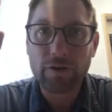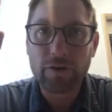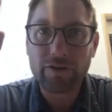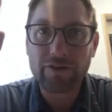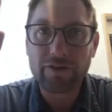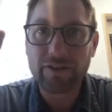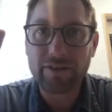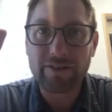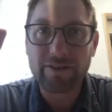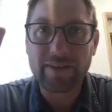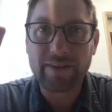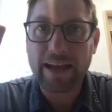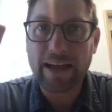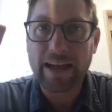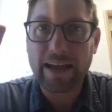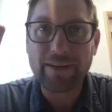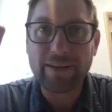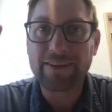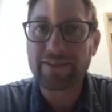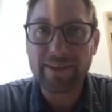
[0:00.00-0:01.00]

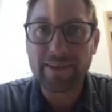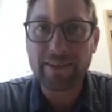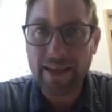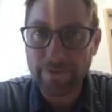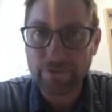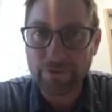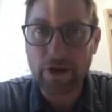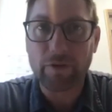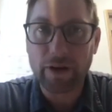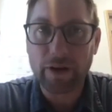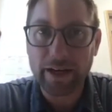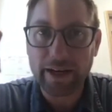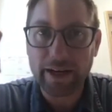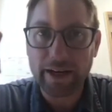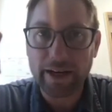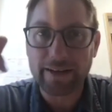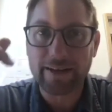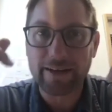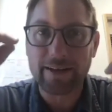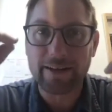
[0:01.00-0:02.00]
Savings isn't leftover.
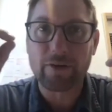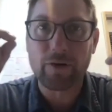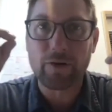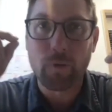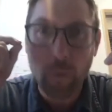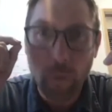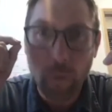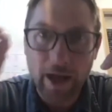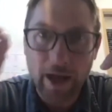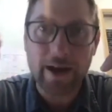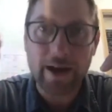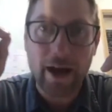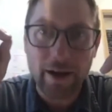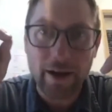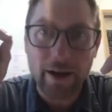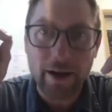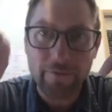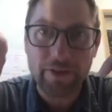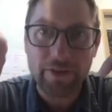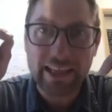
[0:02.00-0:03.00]
It is one
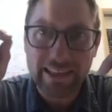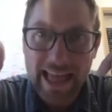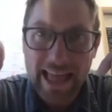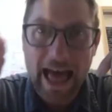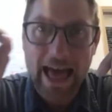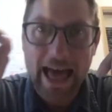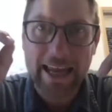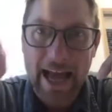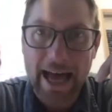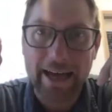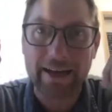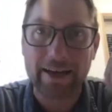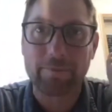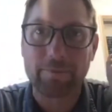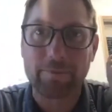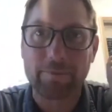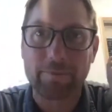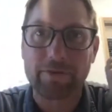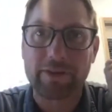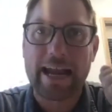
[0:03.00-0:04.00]
of the line
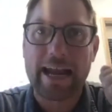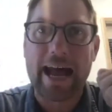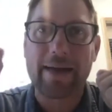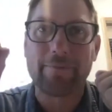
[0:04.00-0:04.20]
items that I'm